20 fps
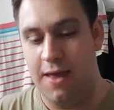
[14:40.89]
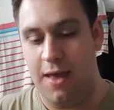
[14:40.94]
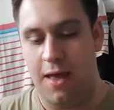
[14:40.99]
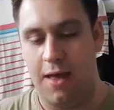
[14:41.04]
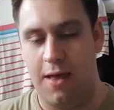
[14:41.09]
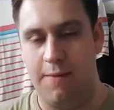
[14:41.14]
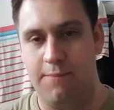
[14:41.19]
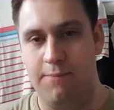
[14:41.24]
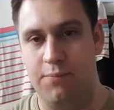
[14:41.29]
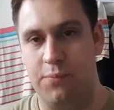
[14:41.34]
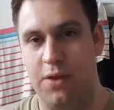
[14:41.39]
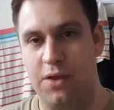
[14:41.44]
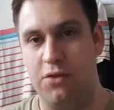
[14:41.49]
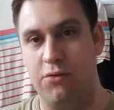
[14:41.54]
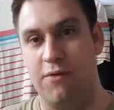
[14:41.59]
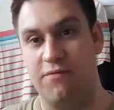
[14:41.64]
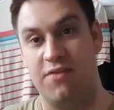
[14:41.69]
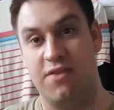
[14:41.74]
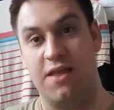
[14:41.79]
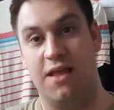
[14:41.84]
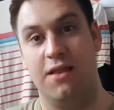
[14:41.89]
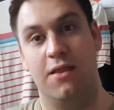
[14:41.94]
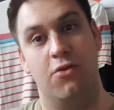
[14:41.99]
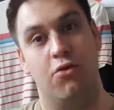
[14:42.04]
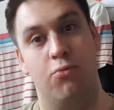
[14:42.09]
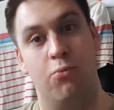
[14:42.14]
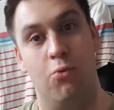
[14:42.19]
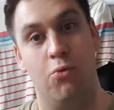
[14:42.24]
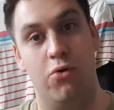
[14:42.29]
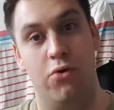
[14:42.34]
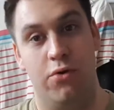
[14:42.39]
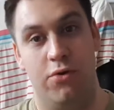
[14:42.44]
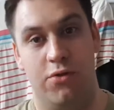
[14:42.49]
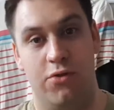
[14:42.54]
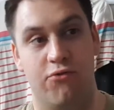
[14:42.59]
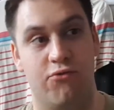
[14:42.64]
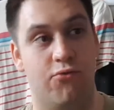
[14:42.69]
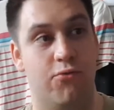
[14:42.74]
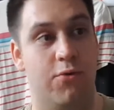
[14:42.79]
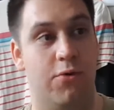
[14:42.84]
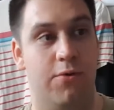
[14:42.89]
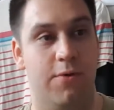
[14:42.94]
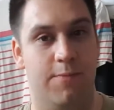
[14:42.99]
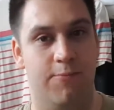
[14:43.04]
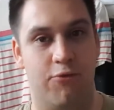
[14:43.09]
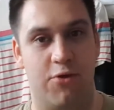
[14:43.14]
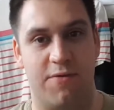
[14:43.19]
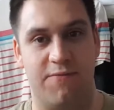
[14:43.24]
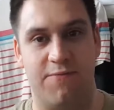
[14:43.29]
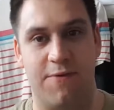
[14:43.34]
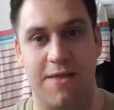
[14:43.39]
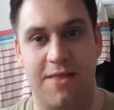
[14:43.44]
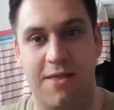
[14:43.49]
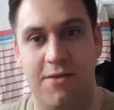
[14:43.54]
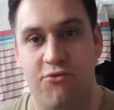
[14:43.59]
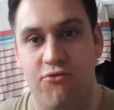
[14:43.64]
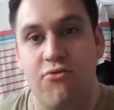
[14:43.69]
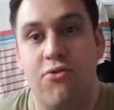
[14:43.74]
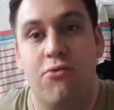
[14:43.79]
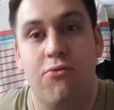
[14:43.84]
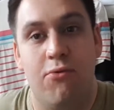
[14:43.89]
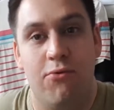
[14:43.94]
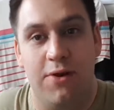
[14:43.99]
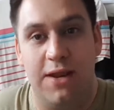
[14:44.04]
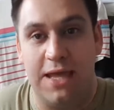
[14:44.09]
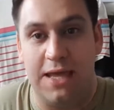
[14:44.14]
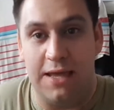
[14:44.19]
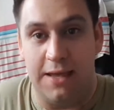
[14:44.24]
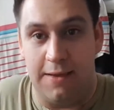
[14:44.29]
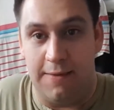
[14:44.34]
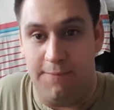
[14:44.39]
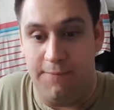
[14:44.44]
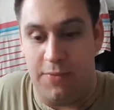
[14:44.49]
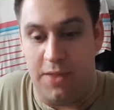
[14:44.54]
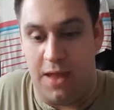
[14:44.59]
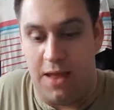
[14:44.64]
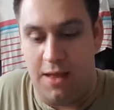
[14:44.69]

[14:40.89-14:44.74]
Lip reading: I do have to say Professor Trelawney